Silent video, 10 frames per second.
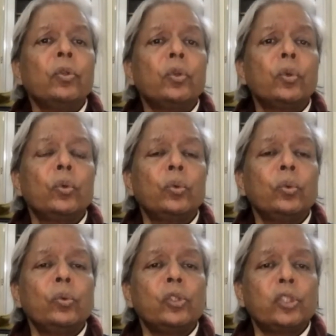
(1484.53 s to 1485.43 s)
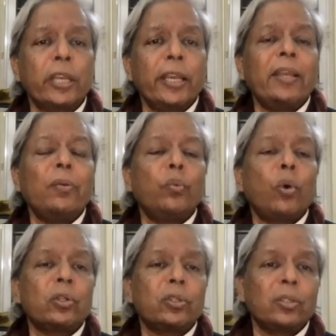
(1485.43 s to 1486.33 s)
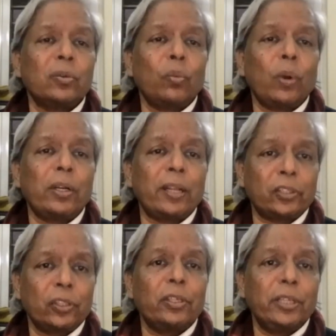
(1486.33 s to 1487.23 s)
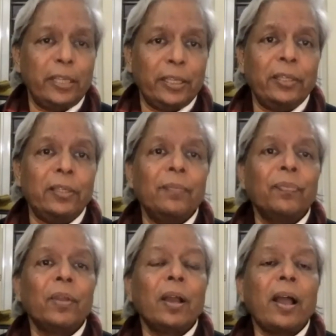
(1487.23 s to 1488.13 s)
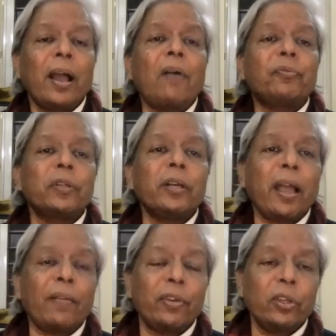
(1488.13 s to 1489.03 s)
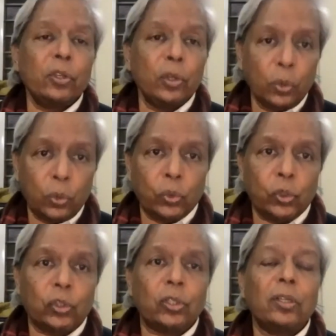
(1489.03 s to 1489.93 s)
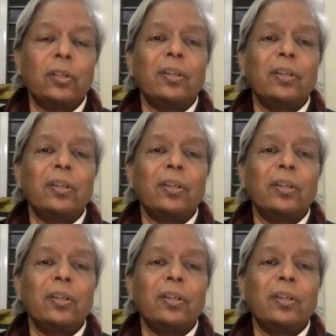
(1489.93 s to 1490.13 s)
to say what one doesn't need after having used